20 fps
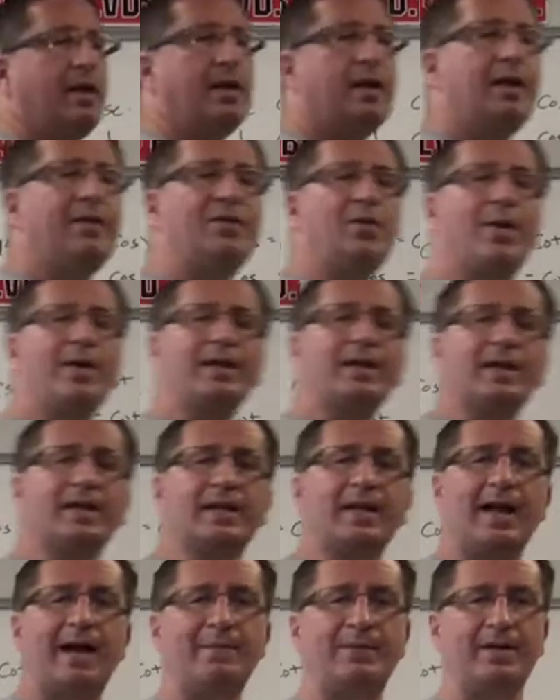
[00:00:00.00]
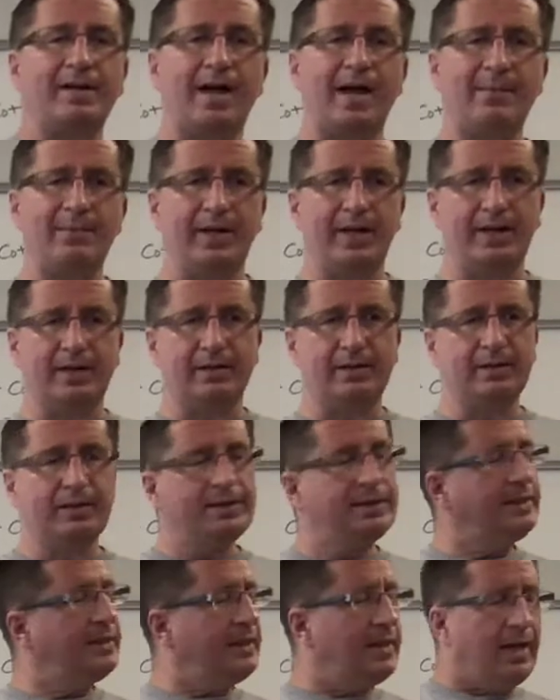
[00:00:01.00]
if you want to get a common denominator,
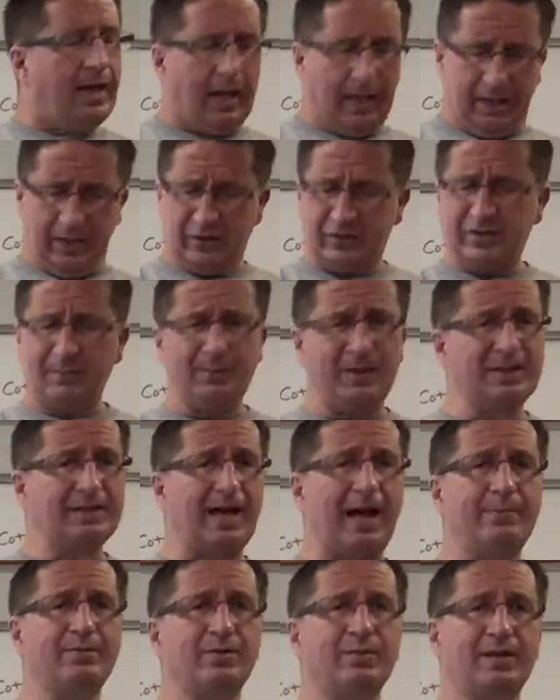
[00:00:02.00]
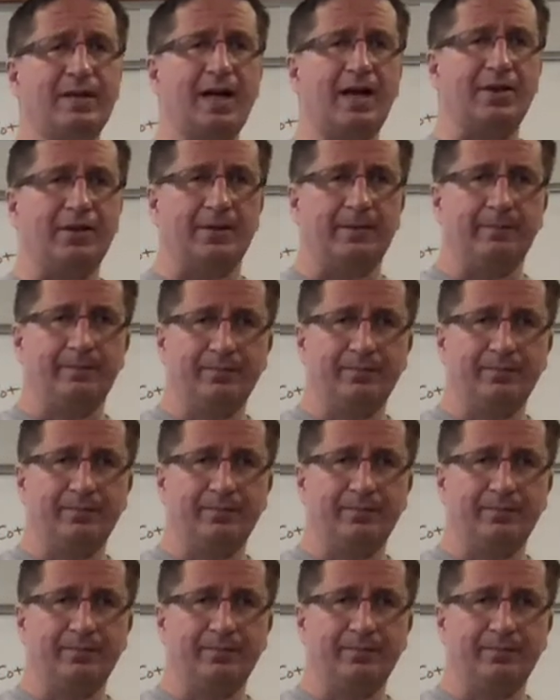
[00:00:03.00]
you simply times them together.